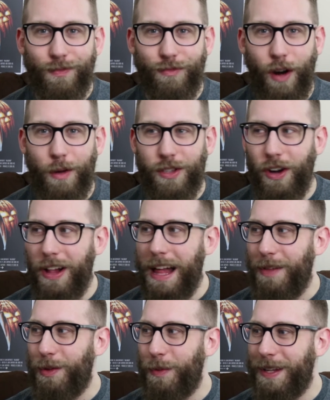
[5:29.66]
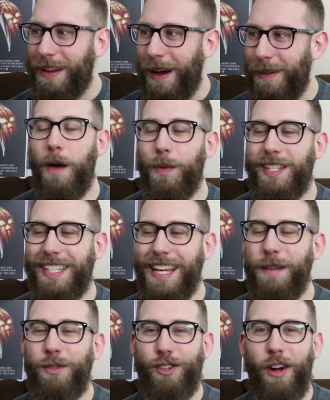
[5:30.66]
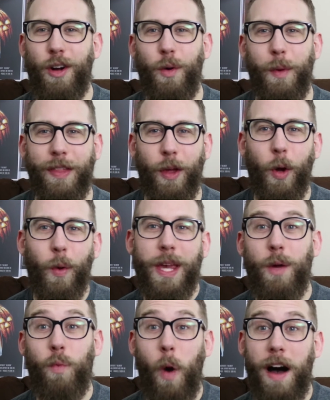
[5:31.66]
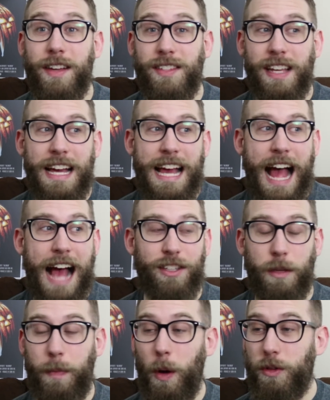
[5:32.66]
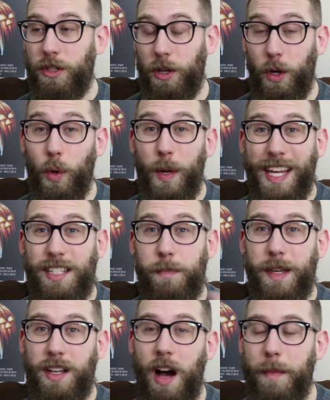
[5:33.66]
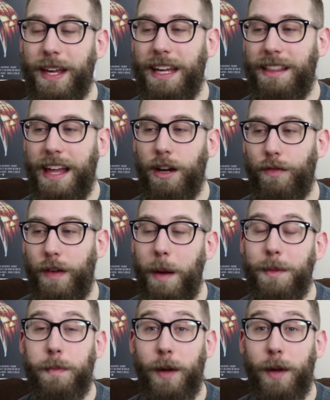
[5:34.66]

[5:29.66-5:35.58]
throws it all out the window. And we see him struggle with who he was as opposed to who he's becoming in later films,